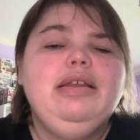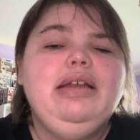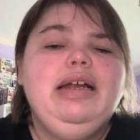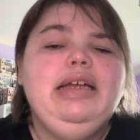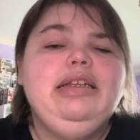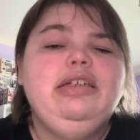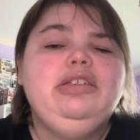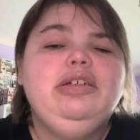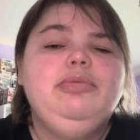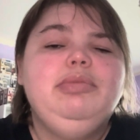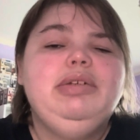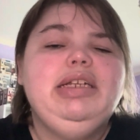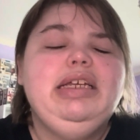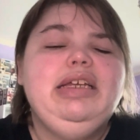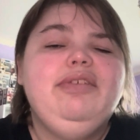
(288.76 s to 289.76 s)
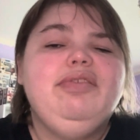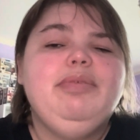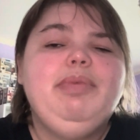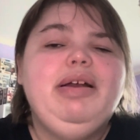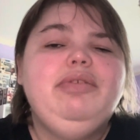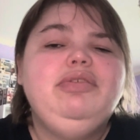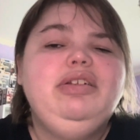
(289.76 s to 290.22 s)
and I don't want any of the
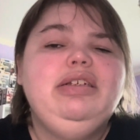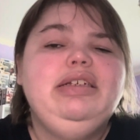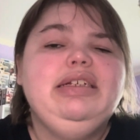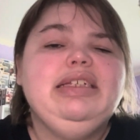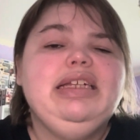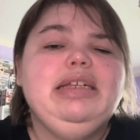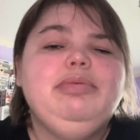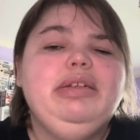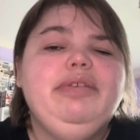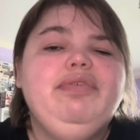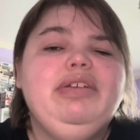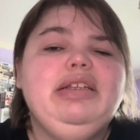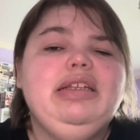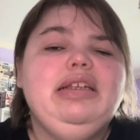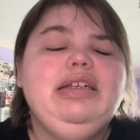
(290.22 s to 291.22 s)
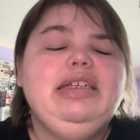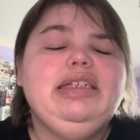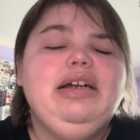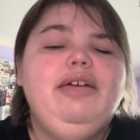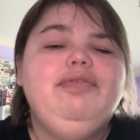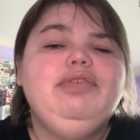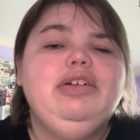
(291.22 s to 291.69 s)
bounty, because that's what they think that
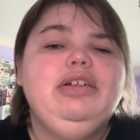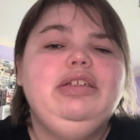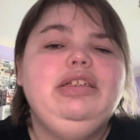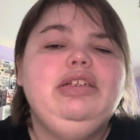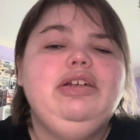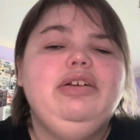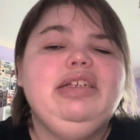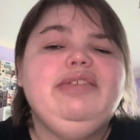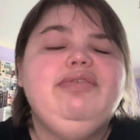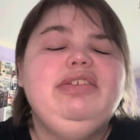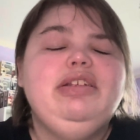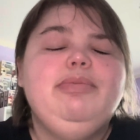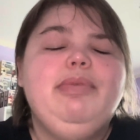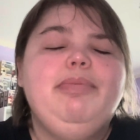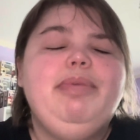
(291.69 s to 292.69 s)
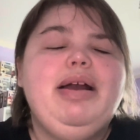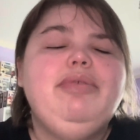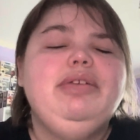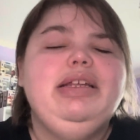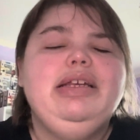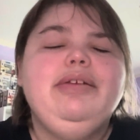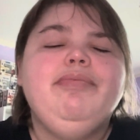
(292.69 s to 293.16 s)
he's after, you know, is freedom and
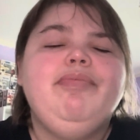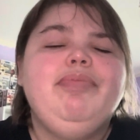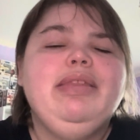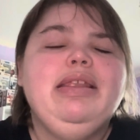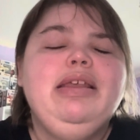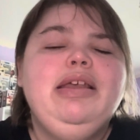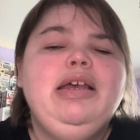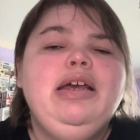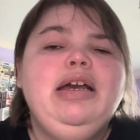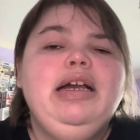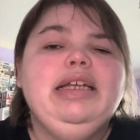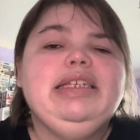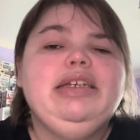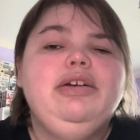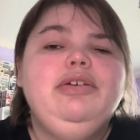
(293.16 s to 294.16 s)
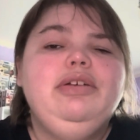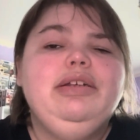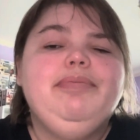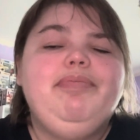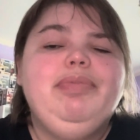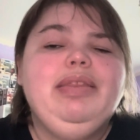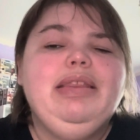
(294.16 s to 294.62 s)
bounty. So
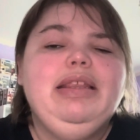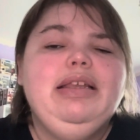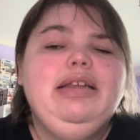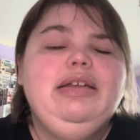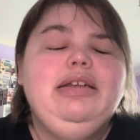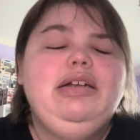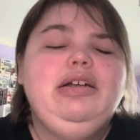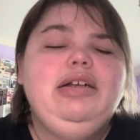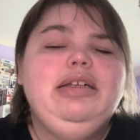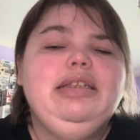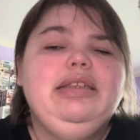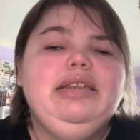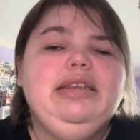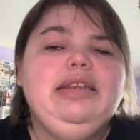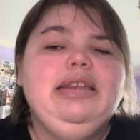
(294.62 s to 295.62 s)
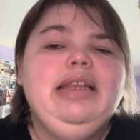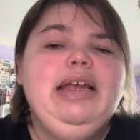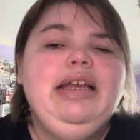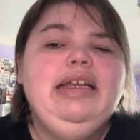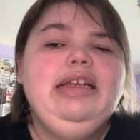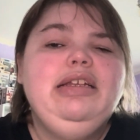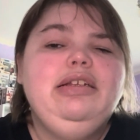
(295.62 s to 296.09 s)

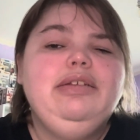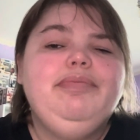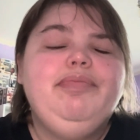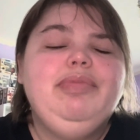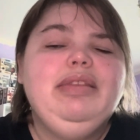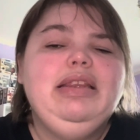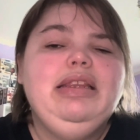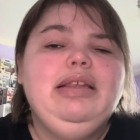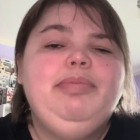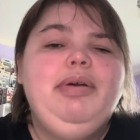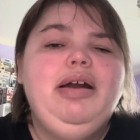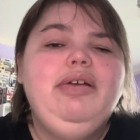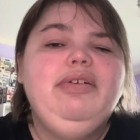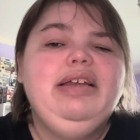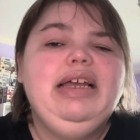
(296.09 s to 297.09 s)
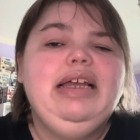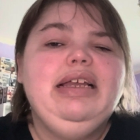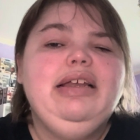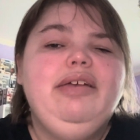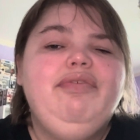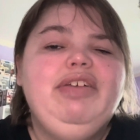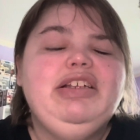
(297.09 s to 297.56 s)
the pirate
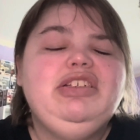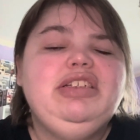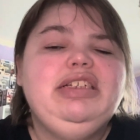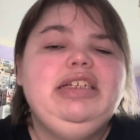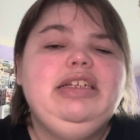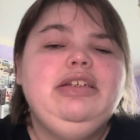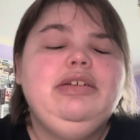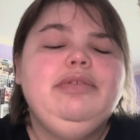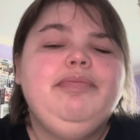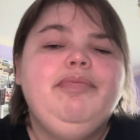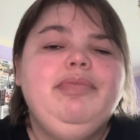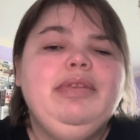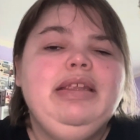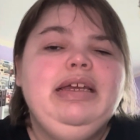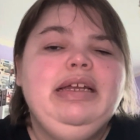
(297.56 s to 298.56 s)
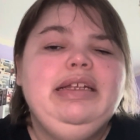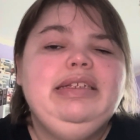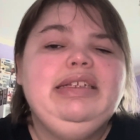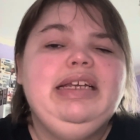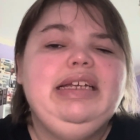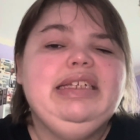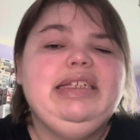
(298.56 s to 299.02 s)
gang eventually
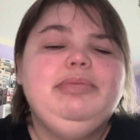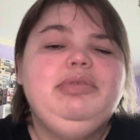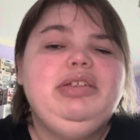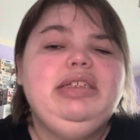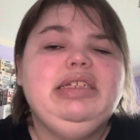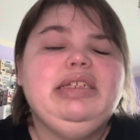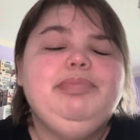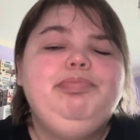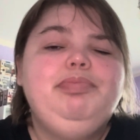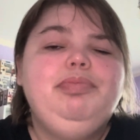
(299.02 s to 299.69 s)
takes him to this